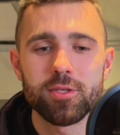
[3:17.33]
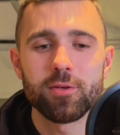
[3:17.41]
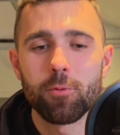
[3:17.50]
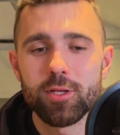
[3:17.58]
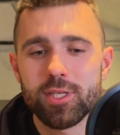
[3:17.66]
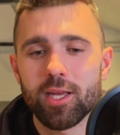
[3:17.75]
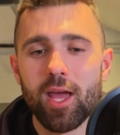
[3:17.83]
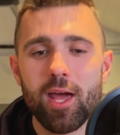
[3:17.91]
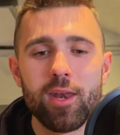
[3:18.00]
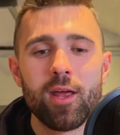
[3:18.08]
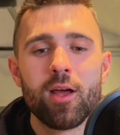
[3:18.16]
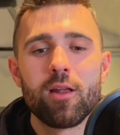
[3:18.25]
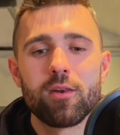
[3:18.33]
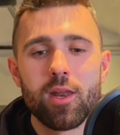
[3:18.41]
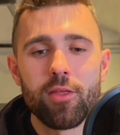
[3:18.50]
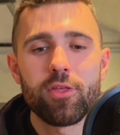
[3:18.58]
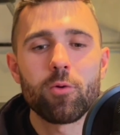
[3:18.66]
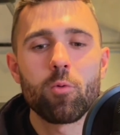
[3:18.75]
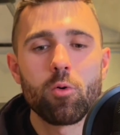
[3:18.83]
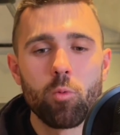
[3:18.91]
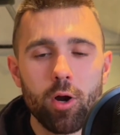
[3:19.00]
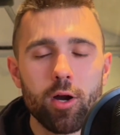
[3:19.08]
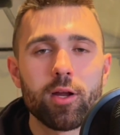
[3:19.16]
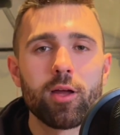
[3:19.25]
So once again, nothing will
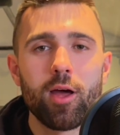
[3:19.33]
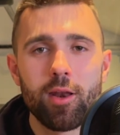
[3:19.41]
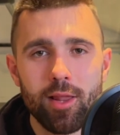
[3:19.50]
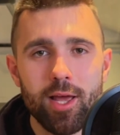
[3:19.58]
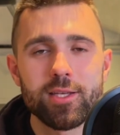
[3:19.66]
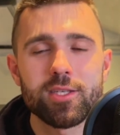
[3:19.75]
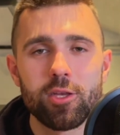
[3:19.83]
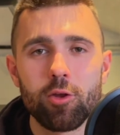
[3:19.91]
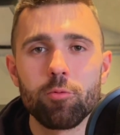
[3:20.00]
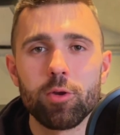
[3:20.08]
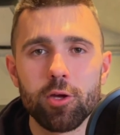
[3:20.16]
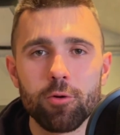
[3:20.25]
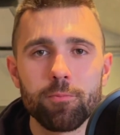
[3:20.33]
work unless you do.